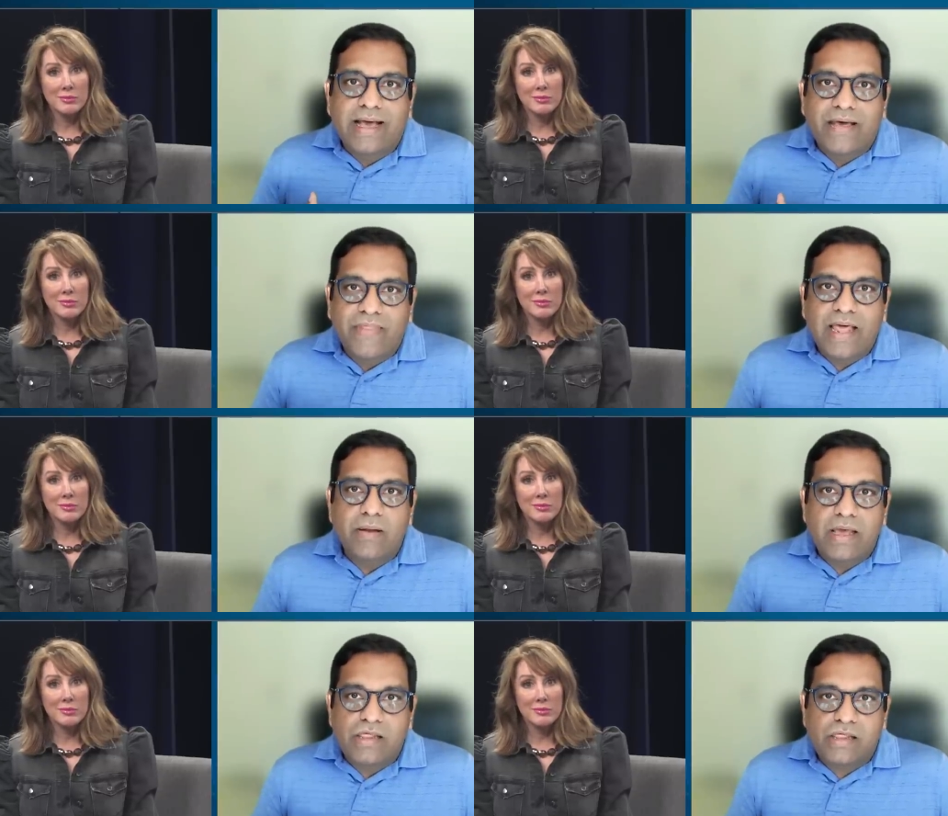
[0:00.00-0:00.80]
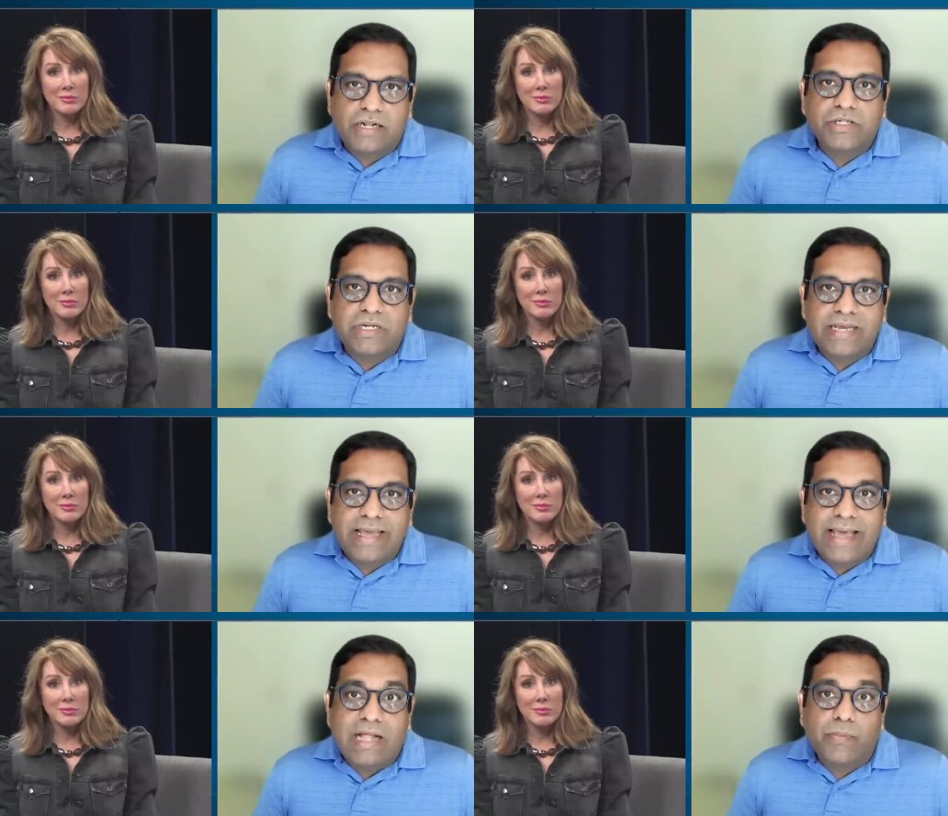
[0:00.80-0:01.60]
Speaker 1: and then
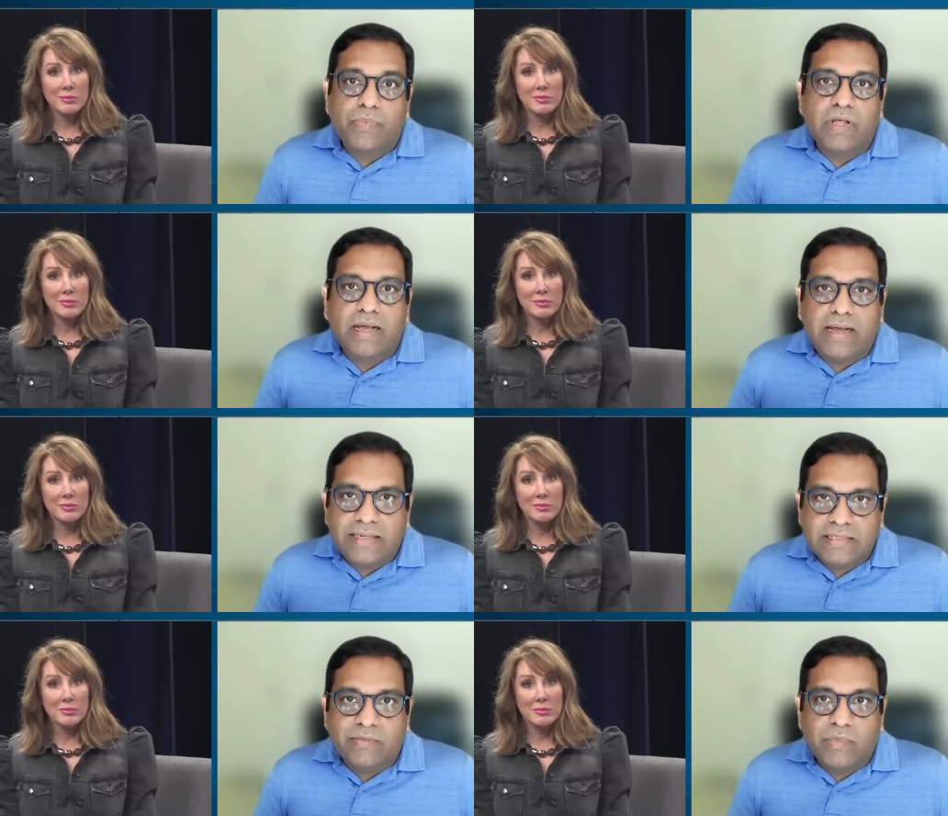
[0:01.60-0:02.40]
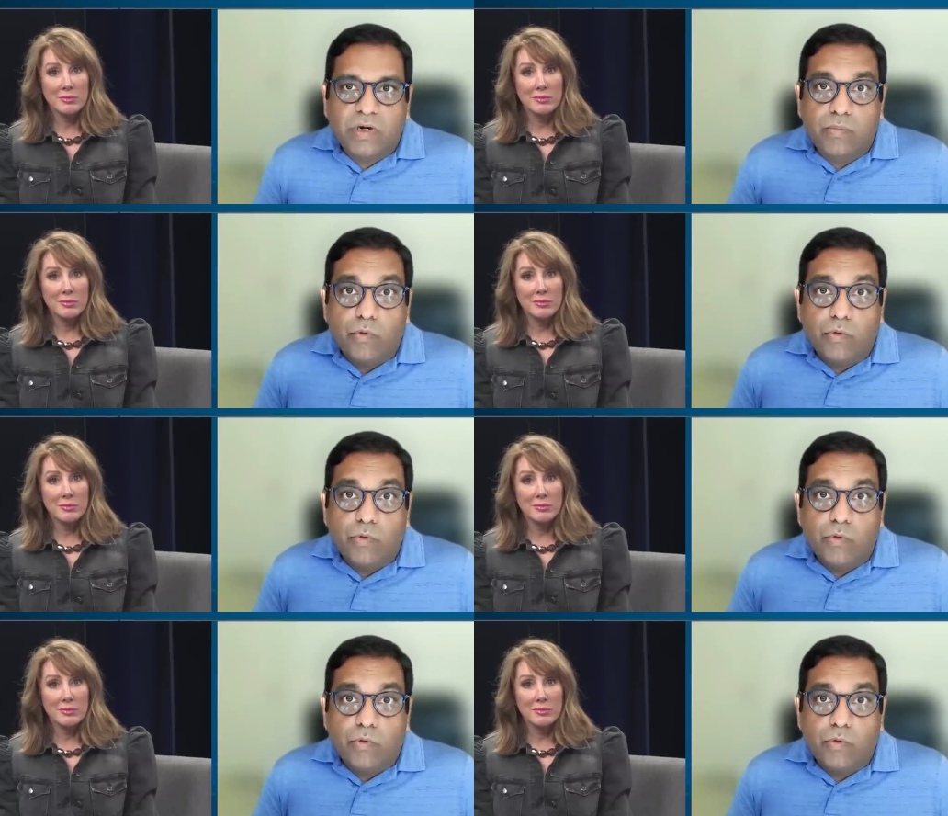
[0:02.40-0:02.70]
essentially help the customer